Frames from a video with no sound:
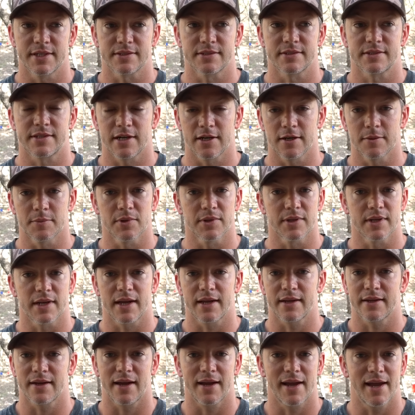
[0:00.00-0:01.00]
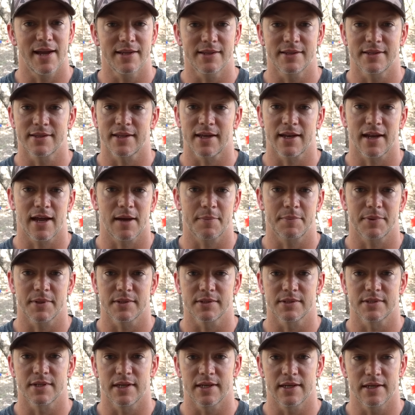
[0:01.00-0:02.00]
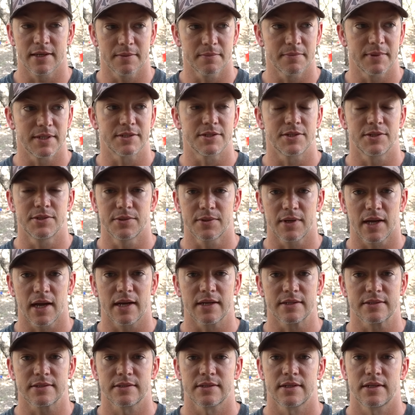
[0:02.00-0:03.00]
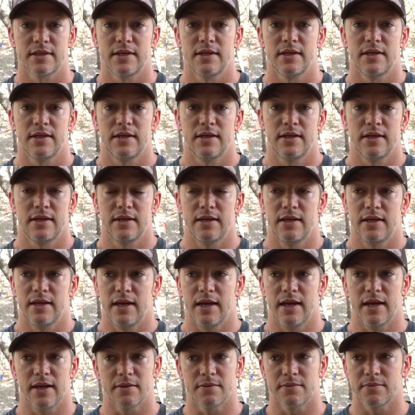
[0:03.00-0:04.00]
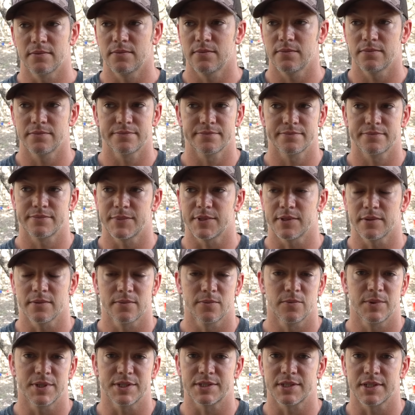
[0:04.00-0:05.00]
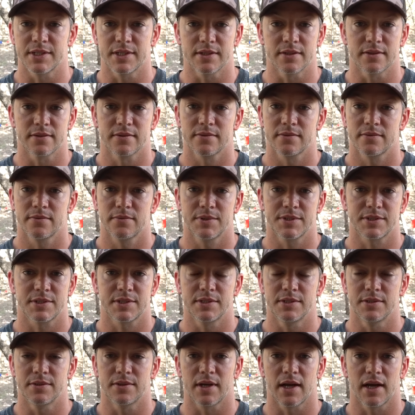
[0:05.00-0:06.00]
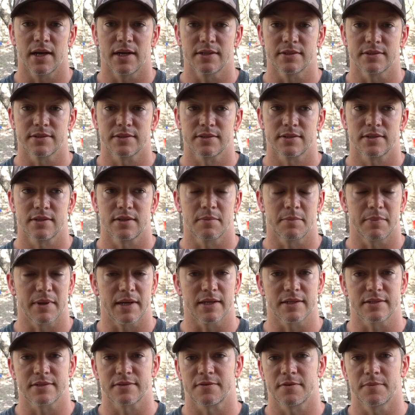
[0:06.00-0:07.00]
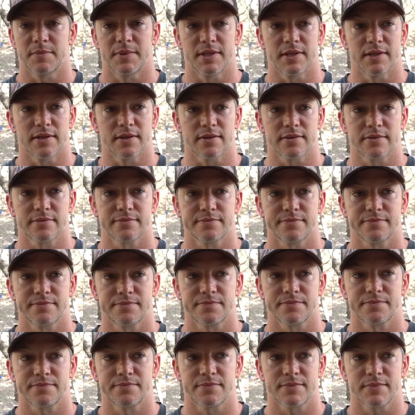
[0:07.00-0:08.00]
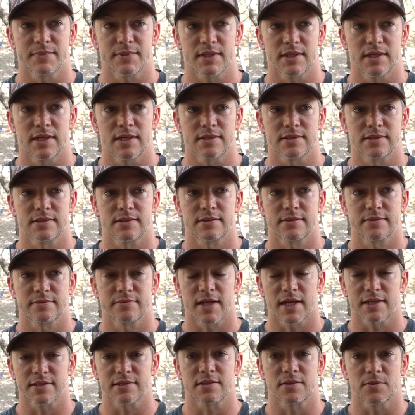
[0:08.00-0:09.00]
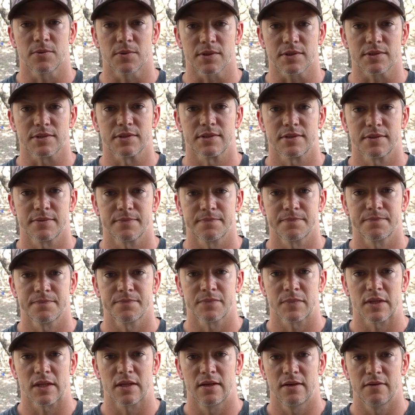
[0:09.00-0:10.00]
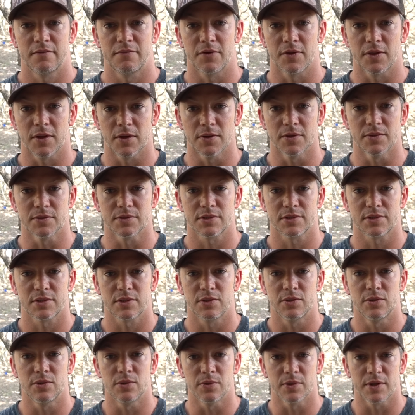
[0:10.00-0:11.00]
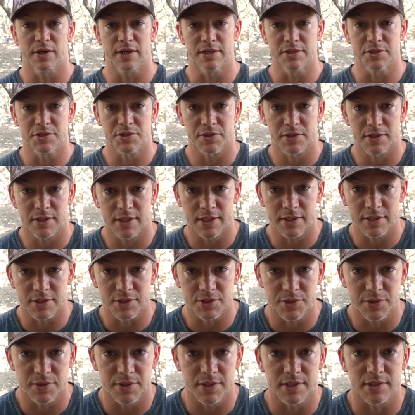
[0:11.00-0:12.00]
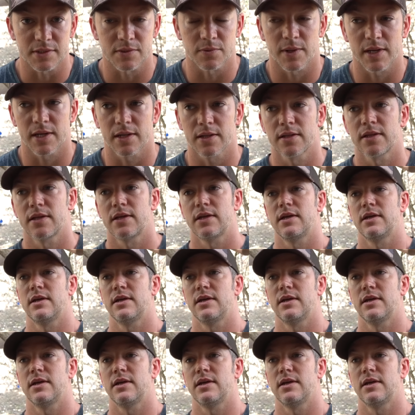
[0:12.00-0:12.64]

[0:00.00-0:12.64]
It's terrible, and I, I hate that that happened to him and to you guys. And you know, wishing wishing you guys the best from here. It's that's the worst for those who were injured in the shooting as well.